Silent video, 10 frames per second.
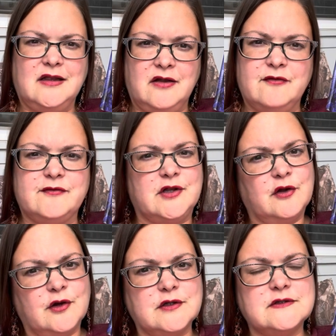love and
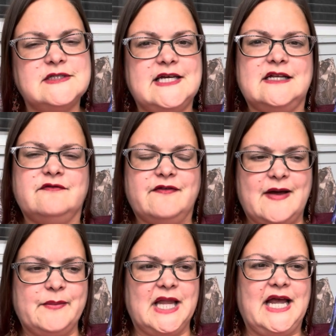loyalty and
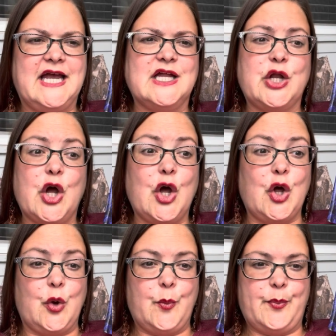family and
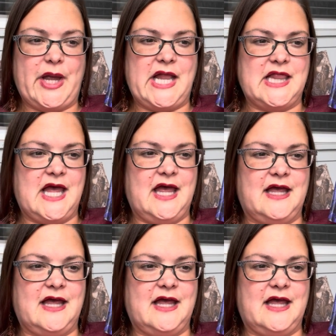hope in there.